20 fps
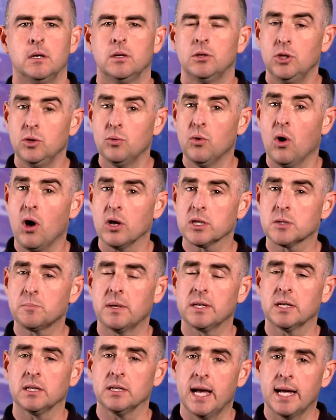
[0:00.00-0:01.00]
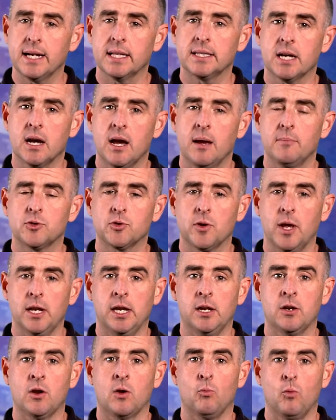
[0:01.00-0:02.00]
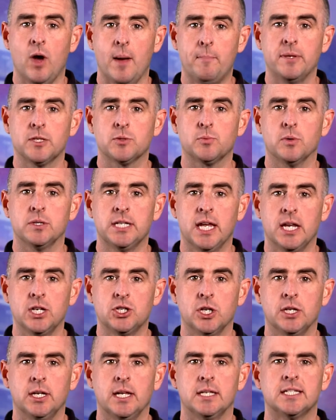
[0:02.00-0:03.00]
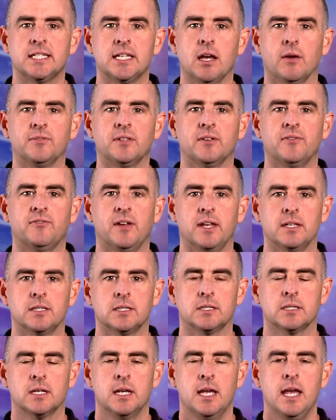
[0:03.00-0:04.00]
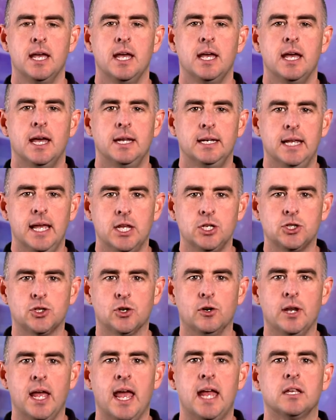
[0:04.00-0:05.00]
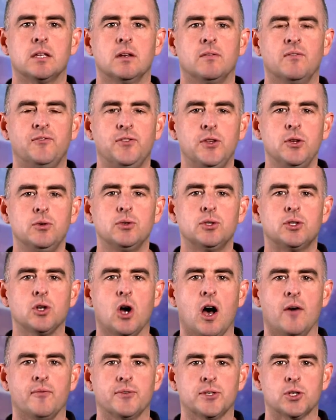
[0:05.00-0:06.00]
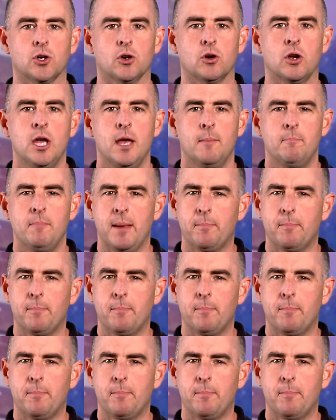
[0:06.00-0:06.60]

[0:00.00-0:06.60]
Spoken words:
You all spend a lot of time training on weapons retention and self-defense. An injured and confused officer may